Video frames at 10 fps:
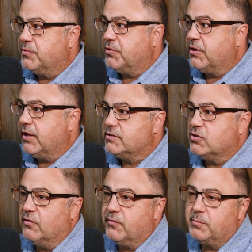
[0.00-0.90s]
things
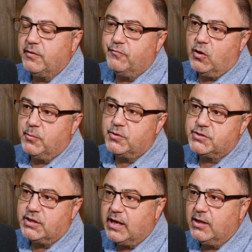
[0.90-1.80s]
offered by farmers
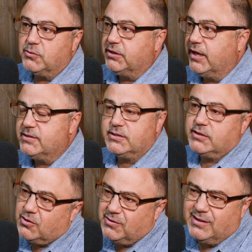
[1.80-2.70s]
that I'll taste and
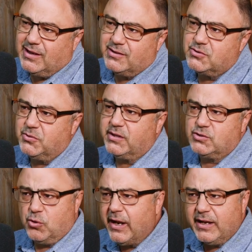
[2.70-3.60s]
go, eh, I just don't think it's
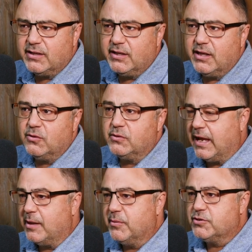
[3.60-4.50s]
great. You know,
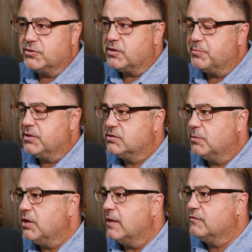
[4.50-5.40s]
cabbage or something
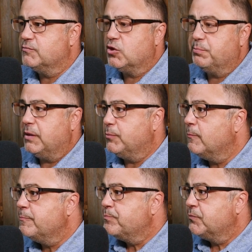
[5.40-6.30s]
sometimes from certain
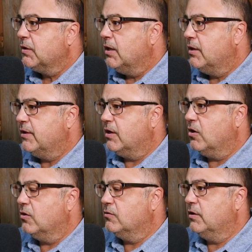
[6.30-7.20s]
people that
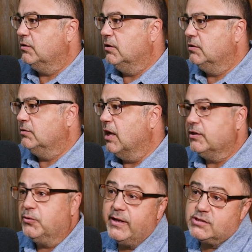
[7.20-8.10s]
are not
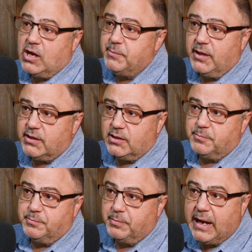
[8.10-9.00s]
great, so I'm not going to
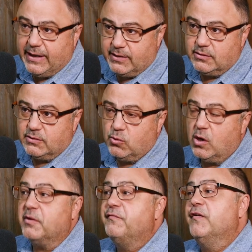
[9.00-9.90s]
buy it, or
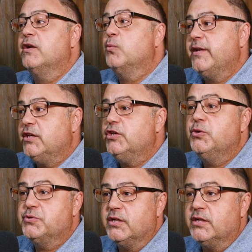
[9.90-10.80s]
I'm going to find a way to
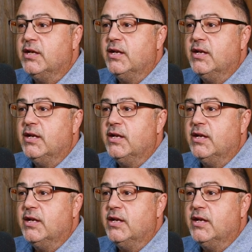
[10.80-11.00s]
use it